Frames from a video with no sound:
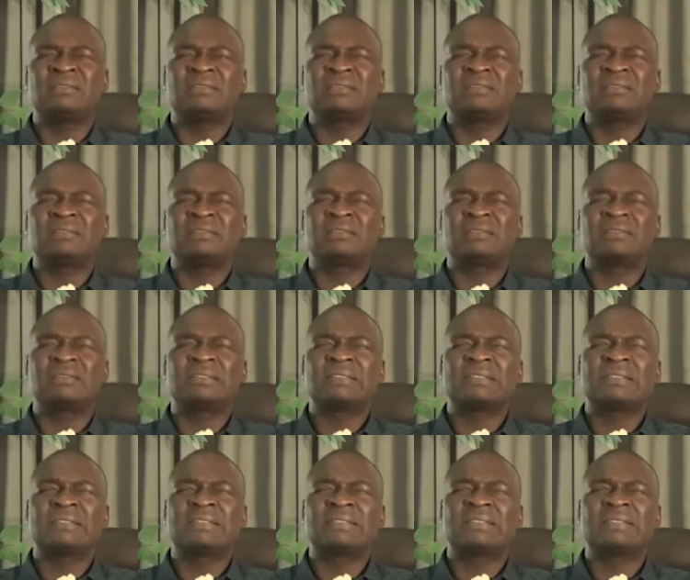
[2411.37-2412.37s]

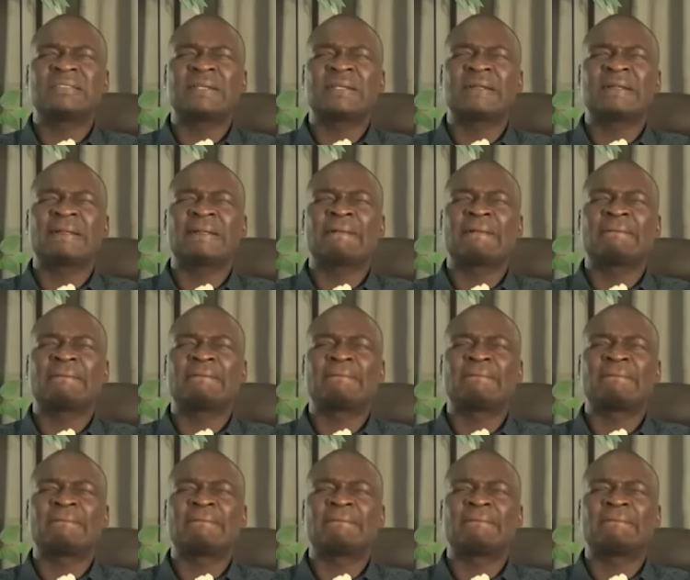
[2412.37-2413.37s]

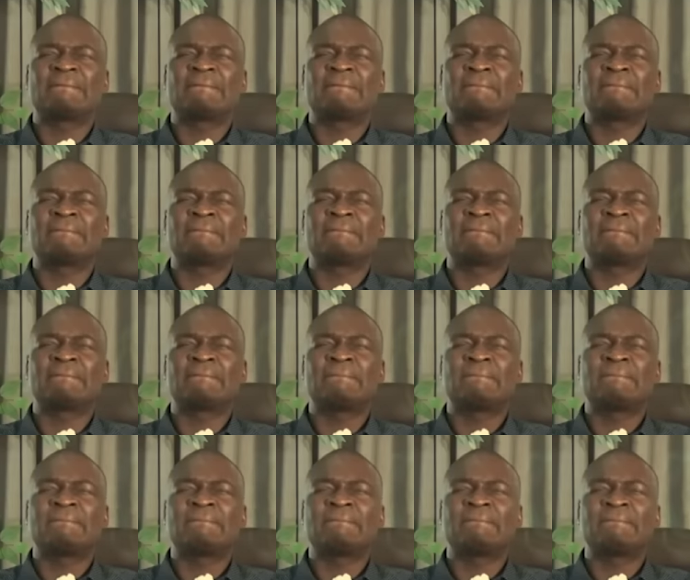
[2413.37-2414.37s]

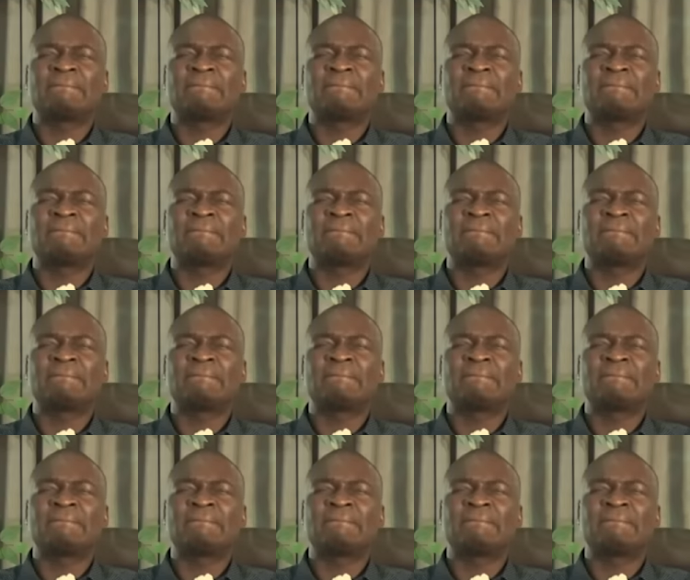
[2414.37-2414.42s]
Nothing is said.